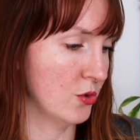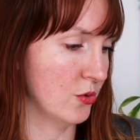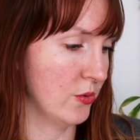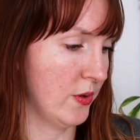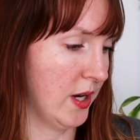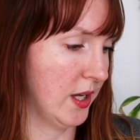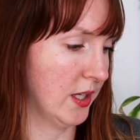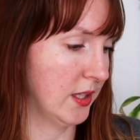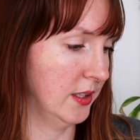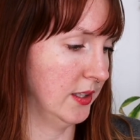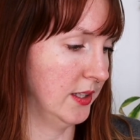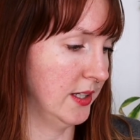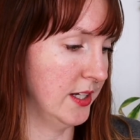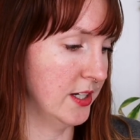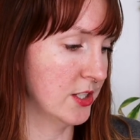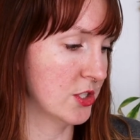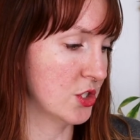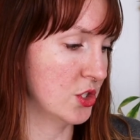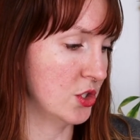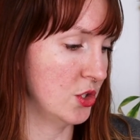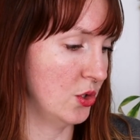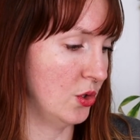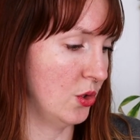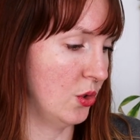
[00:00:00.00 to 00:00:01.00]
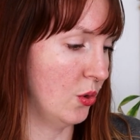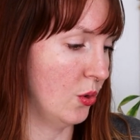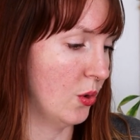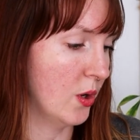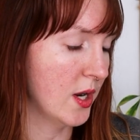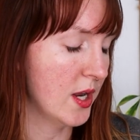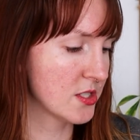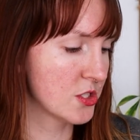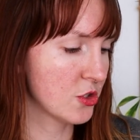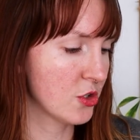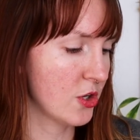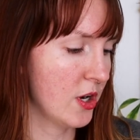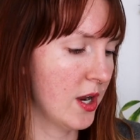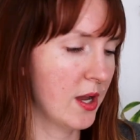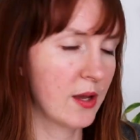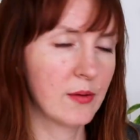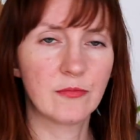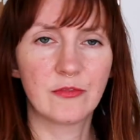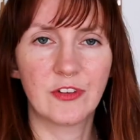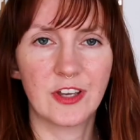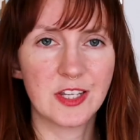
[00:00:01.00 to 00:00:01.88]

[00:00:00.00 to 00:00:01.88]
directly to Instagram,